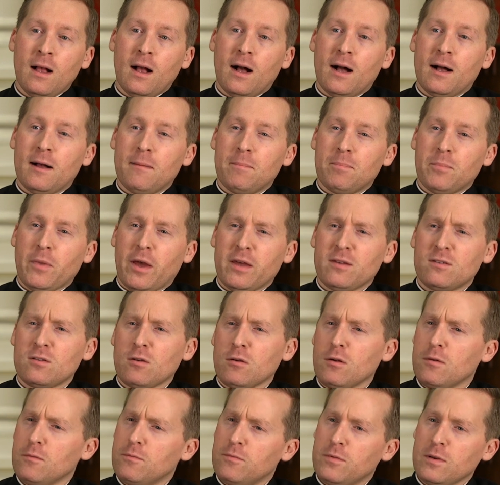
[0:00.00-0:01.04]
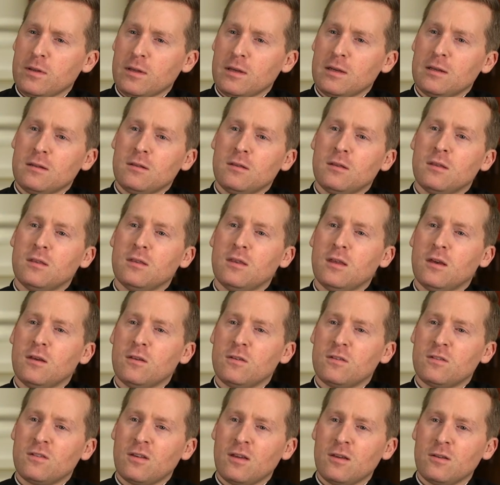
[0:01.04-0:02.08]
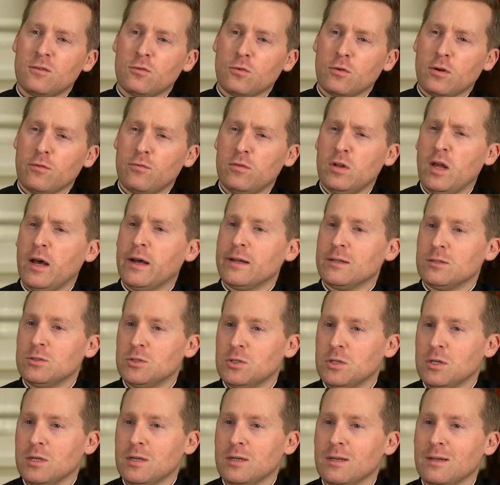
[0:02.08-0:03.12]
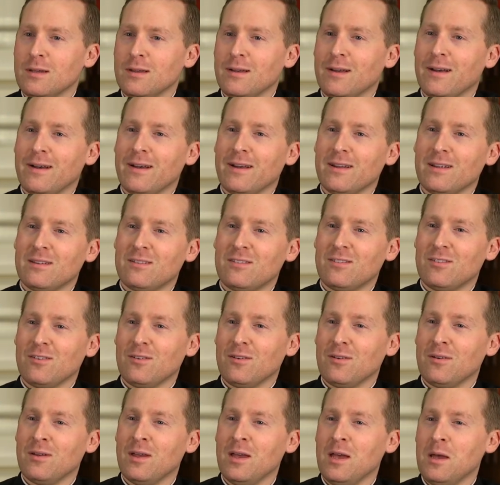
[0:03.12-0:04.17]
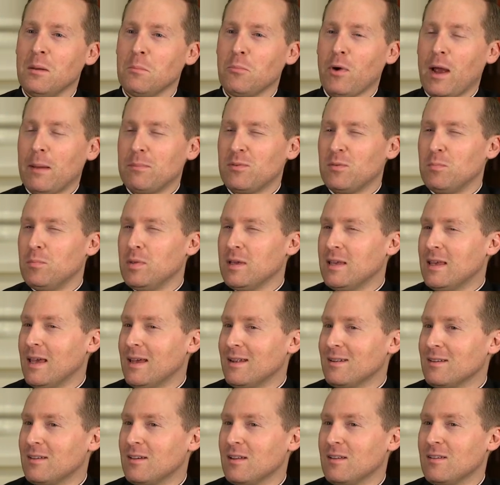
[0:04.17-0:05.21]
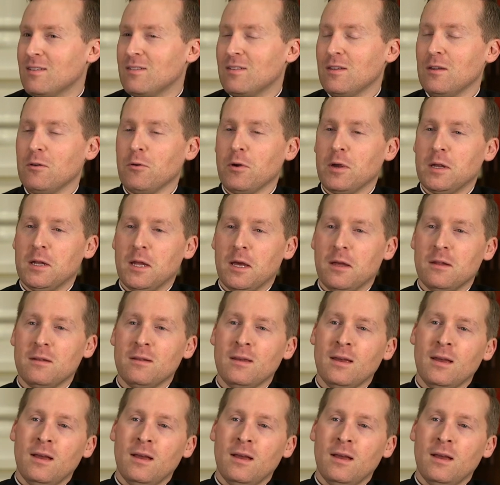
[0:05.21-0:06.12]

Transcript: I started feeling this sort of nudge to perhaps begin considering it.